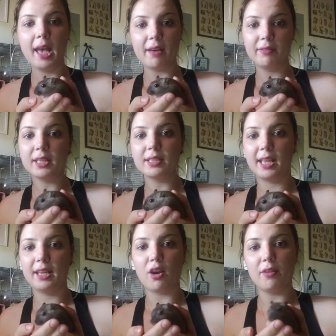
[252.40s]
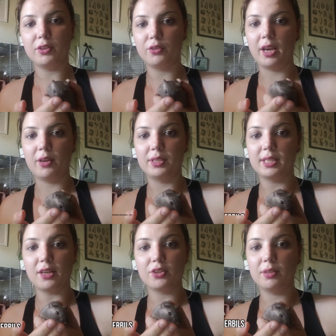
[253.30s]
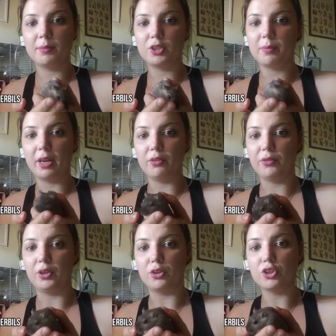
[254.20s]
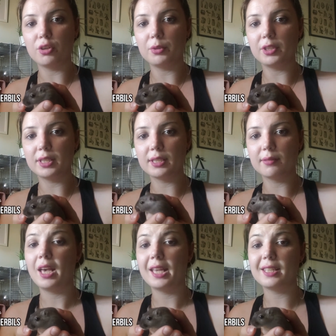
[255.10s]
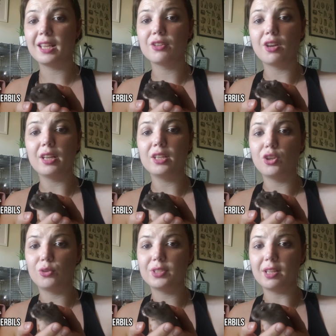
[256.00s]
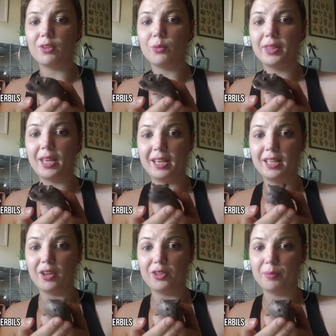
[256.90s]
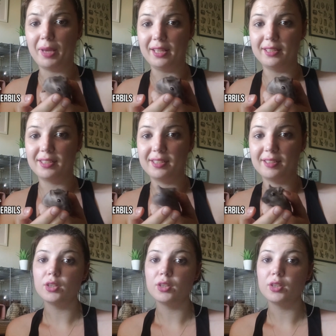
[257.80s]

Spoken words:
Having a tank off the ground is actually much better for your gerbils, as they are not at nose level with any other pets.